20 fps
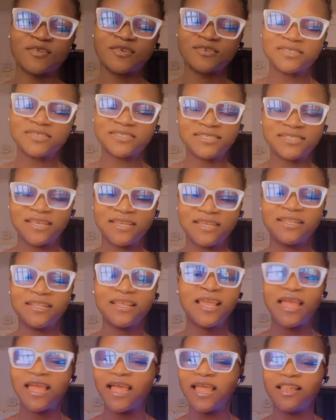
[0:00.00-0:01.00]
concern.
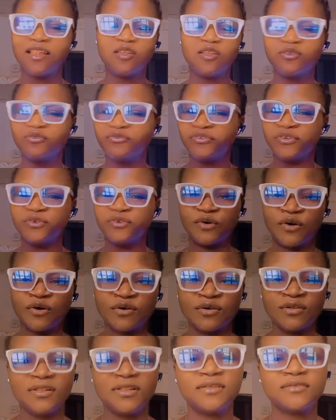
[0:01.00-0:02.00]
I love you
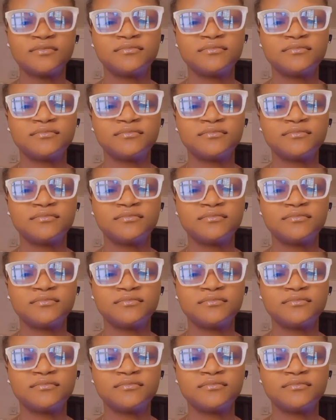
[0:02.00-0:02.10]
all.